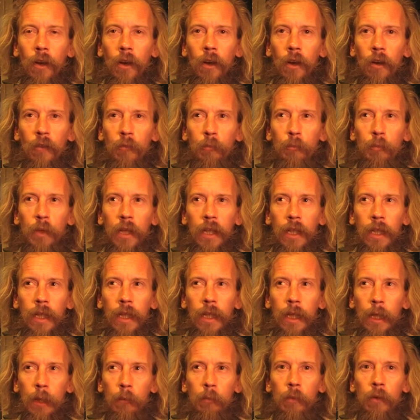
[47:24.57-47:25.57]
I've been
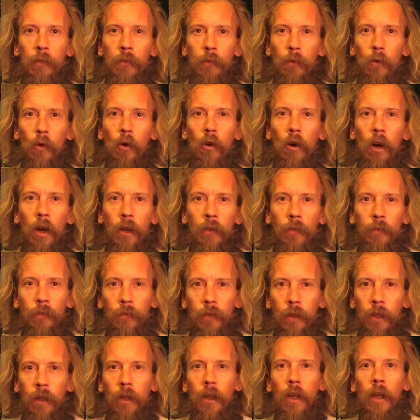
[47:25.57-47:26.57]
here before. I
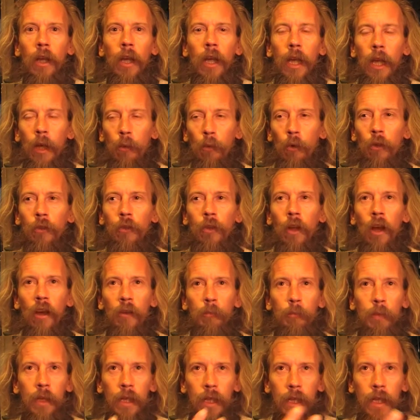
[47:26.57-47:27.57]
feel it wasn't
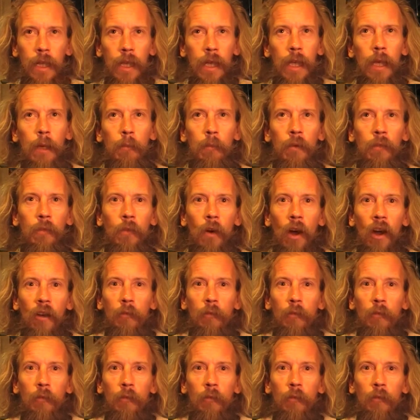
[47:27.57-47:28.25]
I've been here before,